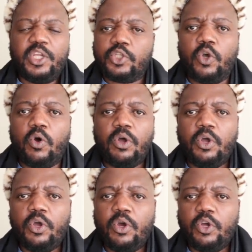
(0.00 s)

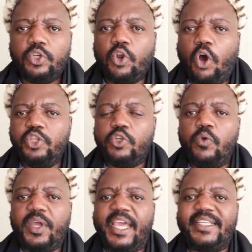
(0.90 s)
So don't
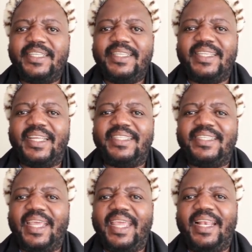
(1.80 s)
look at the
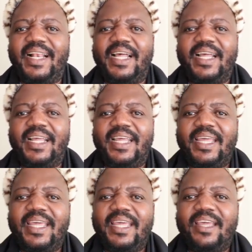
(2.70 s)
jail
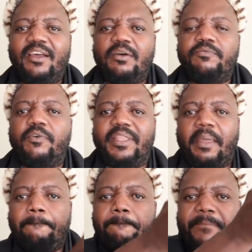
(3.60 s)
for
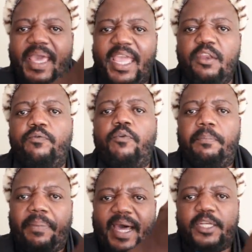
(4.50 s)
the painful
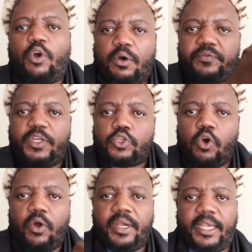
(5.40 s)
part of it
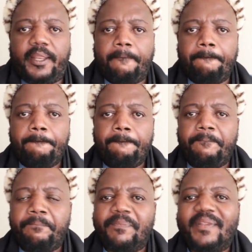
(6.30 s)
only.
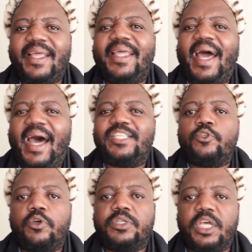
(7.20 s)

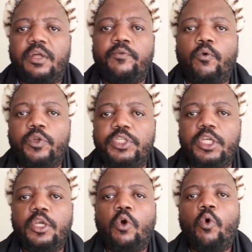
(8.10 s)
Ask yourself
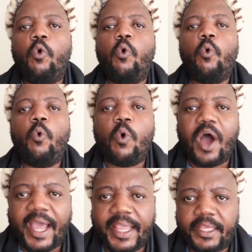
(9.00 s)
ukuthi
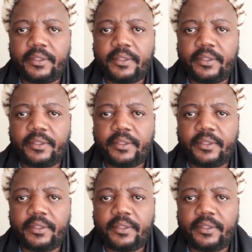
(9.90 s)
why?